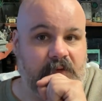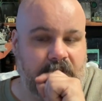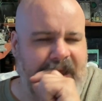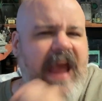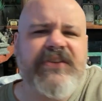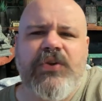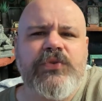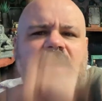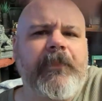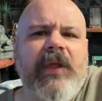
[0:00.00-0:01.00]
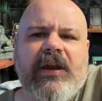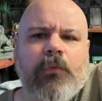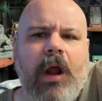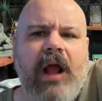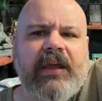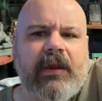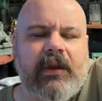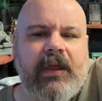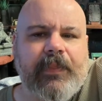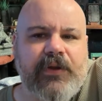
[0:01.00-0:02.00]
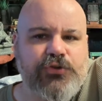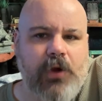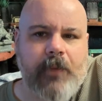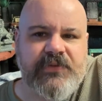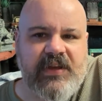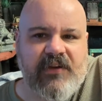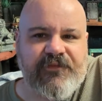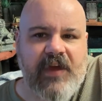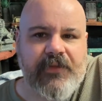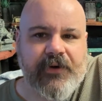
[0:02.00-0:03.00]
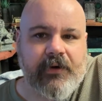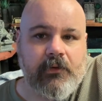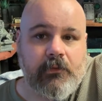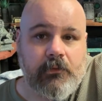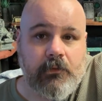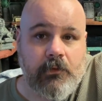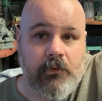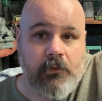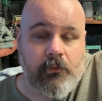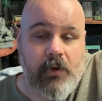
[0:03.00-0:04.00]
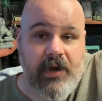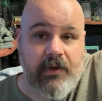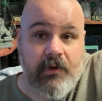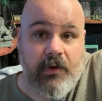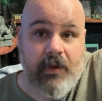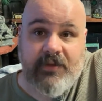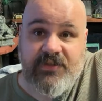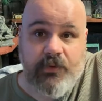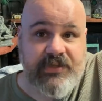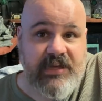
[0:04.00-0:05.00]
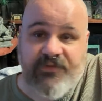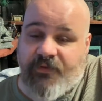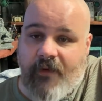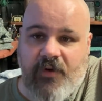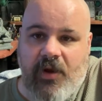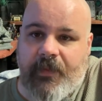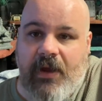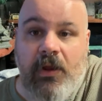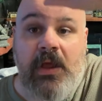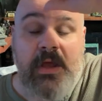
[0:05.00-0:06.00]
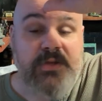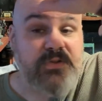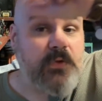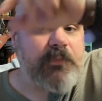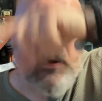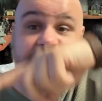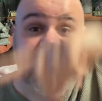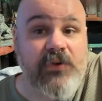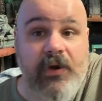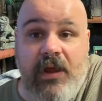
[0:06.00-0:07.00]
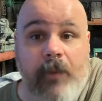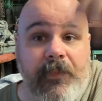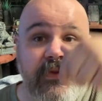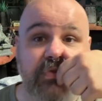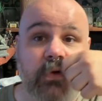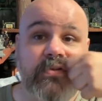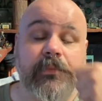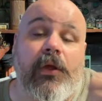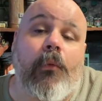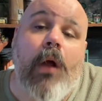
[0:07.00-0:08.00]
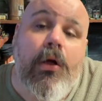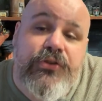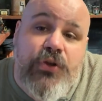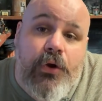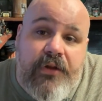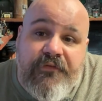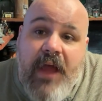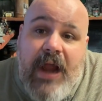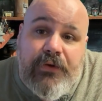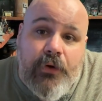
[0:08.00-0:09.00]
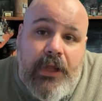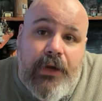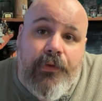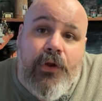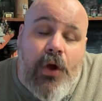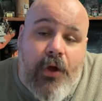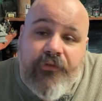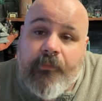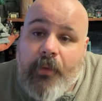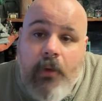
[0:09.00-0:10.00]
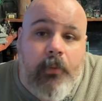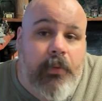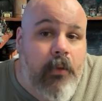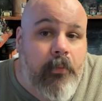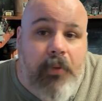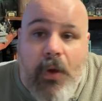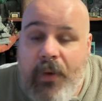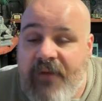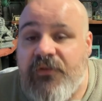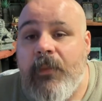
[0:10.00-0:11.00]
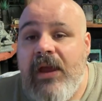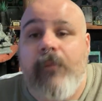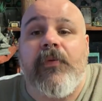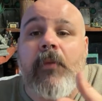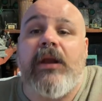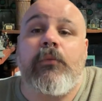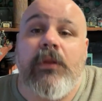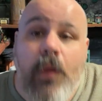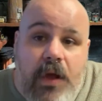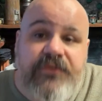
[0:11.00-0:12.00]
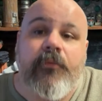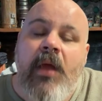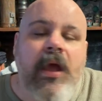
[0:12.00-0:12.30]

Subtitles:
Gas goes up like a rocket and then drops like a feather, right? And so it takes forever to come down. So those prices are already up and the stores are going to be like, well, it's already factored into the cost of blah, blah, blah, blah, blah. We have to make up the money we lost from...